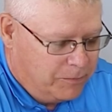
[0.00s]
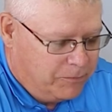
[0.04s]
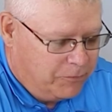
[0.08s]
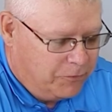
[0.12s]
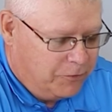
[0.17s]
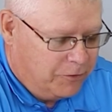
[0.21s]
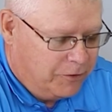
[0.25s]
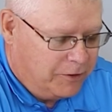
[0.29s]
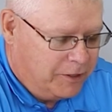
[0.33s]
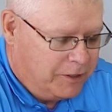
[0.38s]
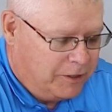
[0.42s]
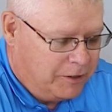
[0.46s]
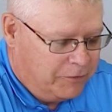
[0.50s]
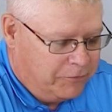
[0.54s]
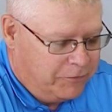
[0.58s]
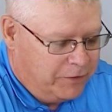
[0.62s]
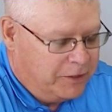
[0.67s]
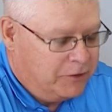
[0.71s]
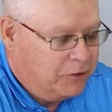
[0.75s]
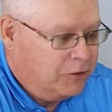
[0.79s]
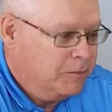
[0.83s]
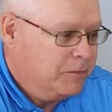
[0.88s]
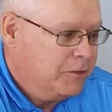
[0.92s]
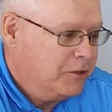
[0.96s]
up for the
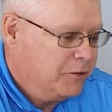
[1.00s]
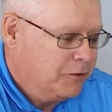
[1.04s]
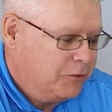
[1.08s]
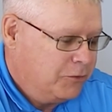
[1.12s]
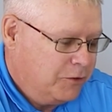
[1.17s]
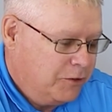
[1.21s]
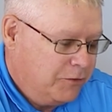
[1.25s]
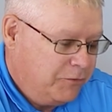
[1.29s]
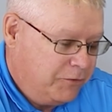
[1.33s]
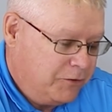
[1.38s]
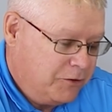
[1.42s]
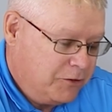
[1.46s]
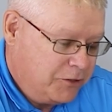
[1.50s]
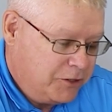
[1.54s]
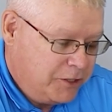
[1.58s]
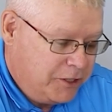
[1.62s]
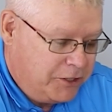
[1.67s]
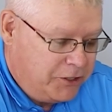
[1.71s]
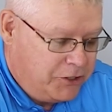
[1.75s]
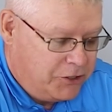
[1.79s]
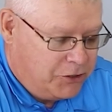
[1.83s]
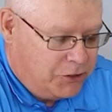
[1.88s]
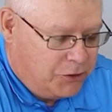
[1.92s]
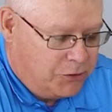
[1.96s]
elevator, but the roofers
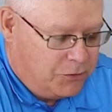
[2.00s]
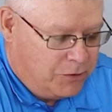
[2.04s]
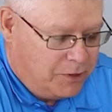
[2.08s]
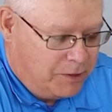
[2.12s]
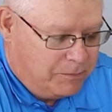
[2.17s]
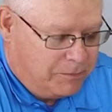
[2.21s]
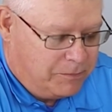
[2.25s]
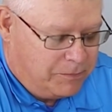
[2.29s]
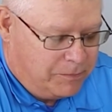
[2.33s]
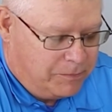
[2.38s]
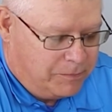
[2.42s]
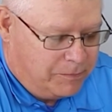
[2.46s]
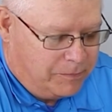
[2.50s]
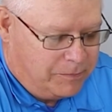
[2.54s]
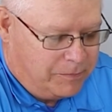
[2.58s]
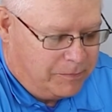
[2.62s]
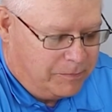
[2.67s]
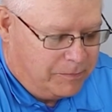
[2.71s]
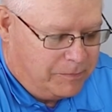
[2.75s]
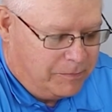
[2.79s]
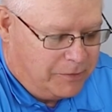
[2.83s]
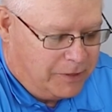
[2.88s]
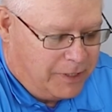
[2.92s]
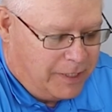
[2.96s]
did show up
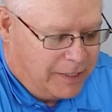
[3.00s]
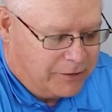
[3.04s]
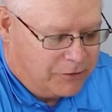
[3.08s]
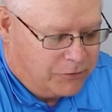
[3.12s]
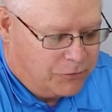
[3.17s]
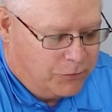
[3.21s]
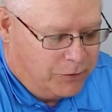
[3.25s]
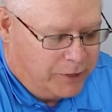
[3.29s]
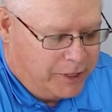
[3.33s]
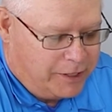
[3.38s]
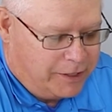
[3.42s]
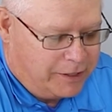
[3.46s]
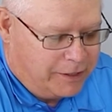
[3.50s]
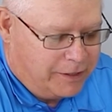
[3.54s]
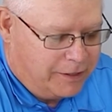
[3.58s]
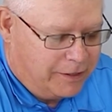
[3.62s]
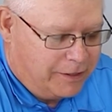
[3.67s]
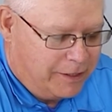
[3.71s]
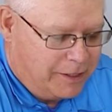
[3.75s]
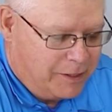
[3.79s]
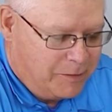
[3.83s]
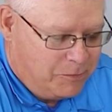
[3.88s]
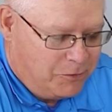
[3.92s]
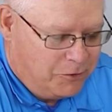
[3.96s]
last week,
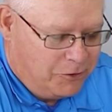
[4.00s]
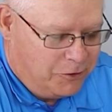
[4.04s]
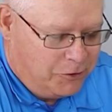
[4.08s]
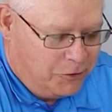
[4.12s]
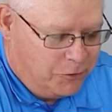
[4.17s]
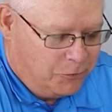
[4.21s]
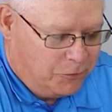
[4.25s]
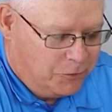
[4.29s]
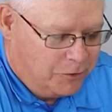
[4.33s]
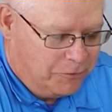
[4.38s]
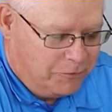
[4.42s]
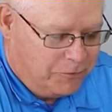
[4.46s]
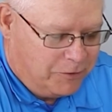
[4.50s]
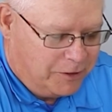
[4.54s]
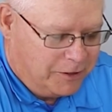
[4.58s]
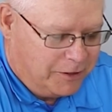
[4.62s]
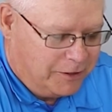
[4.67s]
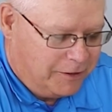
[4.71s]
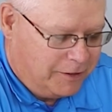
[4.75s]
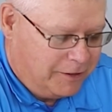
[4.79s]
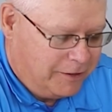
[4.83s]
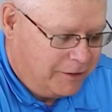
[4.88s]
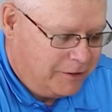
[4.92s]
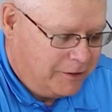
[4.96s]
and they put a new roof
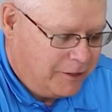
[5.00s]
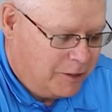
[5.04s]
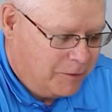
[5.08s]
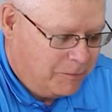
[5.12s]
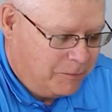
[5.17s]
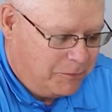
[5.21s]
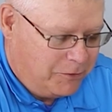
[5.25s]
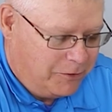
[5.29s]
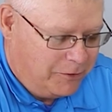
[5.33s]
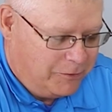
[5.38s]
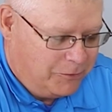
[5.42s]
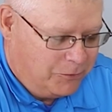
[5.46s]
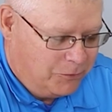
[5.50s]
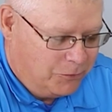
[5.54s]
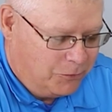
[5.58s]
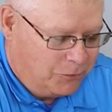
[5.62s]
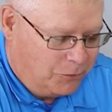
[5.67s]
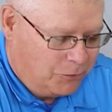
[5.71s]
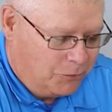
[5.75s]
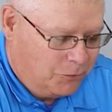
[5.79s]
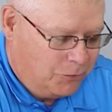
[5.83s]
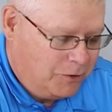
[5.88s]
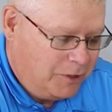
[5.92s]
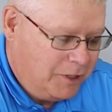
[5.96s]
on top of the
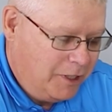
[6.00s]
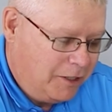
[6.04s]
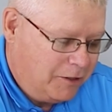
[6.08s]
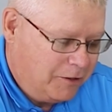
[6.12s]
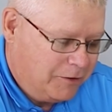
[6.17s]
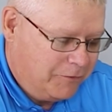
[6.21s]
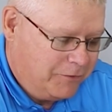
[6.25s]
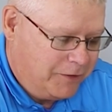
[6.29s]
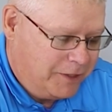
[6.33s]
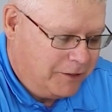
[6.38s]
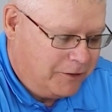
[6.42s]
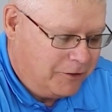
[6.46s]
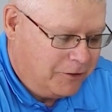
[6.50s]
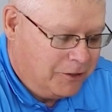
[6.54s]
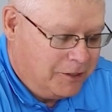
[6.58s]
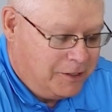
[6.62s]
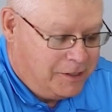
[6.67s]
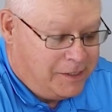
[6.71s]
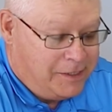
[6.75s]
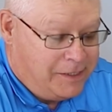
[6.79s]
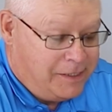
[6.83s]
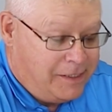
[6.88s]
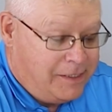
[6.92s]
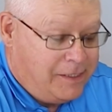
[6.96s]
old wood elevator.
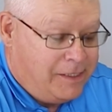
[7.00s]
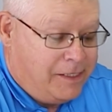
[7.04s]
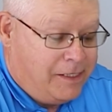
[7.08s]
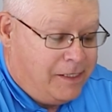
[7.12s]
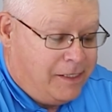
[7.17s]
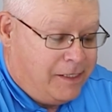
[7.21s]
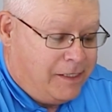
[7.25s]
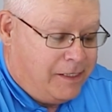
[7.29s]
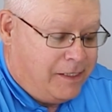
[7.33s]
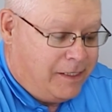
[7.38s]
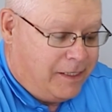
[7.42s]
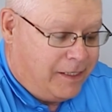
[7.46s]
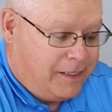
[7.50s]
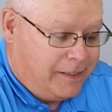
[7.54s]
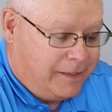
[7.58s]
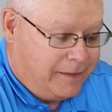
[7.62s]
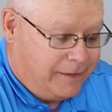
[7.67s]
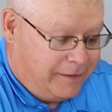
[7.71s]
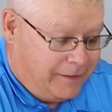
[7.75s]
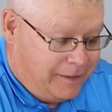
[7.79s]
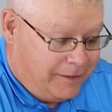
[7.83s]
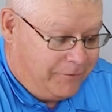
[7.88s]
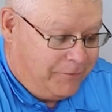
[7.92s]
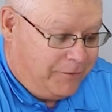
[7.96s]
I
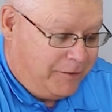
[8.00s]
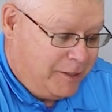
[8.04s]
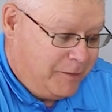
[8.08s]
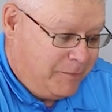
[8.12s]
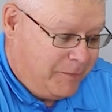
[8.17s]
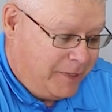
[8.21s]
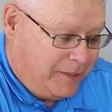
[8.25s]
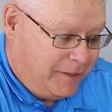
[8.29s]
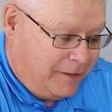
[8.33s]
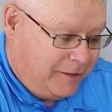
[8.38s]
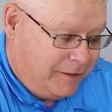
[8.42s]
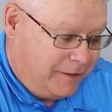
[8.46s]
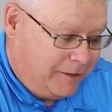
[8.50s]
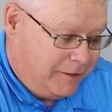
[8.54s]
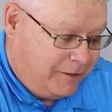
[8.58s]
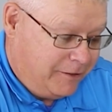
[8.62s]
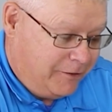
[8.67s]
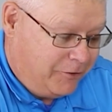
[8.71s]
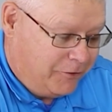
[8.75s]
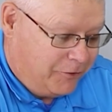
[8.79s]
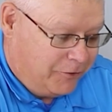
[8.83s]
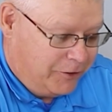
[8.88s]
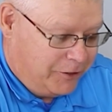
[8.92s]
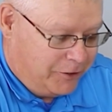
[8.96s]
definitely made a
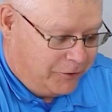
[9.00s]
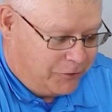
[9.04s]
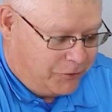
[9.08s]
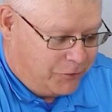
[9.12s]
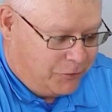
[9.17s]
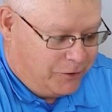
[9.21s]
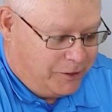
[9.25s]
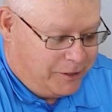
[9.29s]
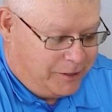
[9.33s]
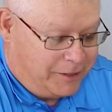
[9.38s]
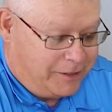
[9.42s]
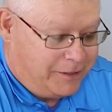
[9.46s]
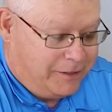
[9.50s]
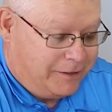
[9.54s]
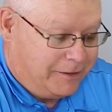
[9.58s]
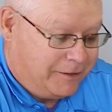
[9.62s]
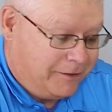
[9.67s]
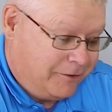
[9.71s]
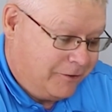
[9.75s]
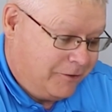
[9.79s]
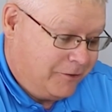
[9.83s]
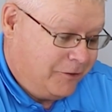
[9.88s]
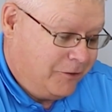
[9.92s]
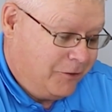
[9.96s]
good career choice because
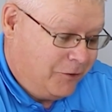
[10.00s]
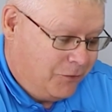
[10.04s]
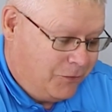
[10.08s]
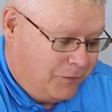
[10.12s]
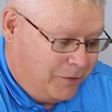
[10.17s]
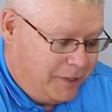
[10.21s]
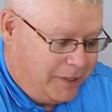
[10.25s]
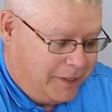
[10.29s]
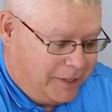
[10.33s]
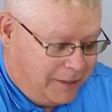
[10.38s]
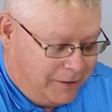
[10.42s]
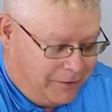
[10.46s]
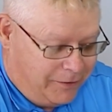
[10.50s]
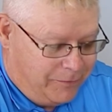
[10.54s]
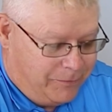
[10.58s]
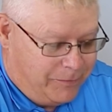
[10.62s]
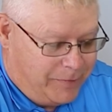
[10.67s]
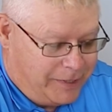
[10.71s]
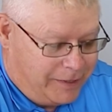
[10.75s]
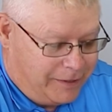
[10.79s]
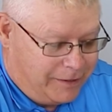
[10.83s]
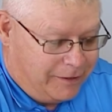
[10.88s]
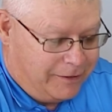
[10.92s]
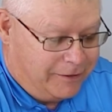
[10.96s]
there's no way I'd
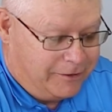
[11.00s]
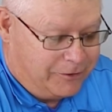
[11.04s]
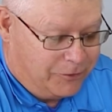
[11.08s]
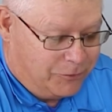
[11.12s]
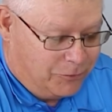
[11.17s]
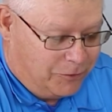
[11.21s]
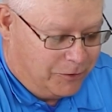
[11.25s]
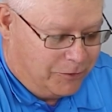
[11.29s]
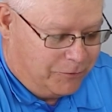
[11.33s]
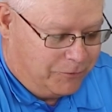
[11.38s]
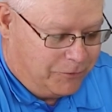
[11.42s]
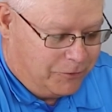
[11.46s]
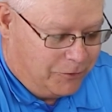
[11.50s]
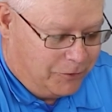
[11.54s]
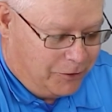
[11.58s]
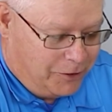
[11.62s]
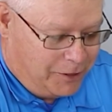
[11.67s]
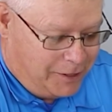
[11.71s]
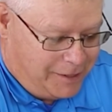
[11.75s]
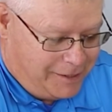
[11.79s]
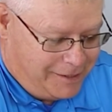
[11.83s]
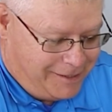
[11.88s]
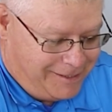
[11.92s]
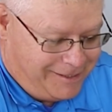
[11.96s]
make it as a roofer.
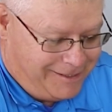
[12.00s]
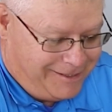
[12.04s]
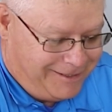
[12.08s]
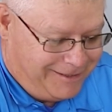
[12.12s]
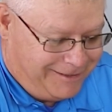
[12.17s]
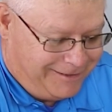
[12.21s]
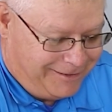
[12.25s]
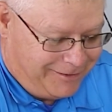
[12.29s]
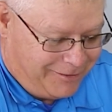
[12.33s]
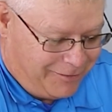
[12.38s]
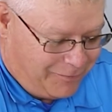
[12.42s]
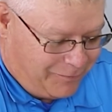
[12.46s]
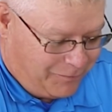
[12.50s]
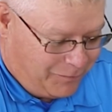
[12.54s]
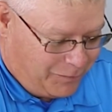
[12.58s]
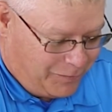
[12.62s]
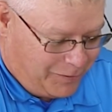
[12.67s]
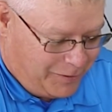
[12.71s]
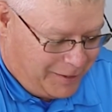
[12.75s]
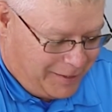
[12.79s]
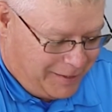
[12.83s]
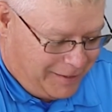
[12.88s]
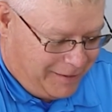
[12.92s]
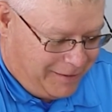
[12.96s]

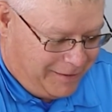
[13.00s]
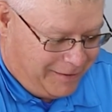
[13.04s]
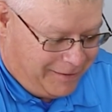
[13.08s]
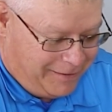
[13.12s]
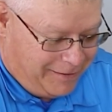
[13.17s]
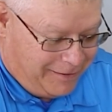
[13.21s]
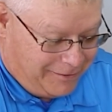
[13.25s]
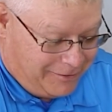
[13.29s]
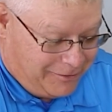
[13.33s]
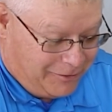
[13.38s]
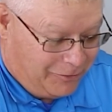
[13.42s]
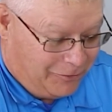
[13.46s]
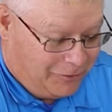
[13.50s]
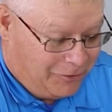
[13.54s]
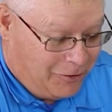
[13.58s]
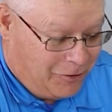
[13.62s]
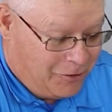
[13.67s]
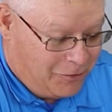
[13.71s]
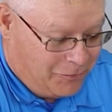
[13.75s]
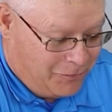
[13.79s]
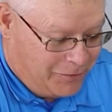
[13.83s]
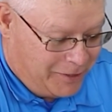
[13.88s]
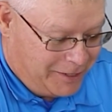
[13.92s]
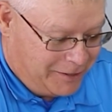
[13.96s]
It's a
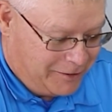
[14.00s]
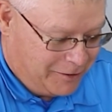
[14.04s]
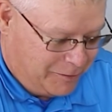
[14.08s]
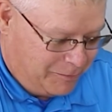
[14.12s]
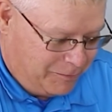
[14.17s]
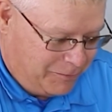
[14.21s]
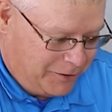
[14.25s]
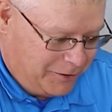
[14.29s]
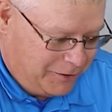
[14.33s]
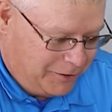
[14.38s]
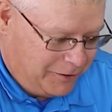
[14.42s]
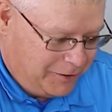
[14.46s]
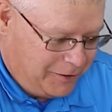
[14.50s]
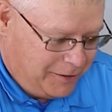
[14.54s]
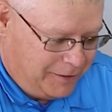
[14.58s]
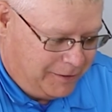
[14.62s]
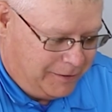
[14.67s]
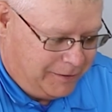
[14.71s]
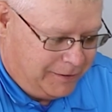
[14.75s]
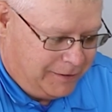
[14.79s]
long ways up there.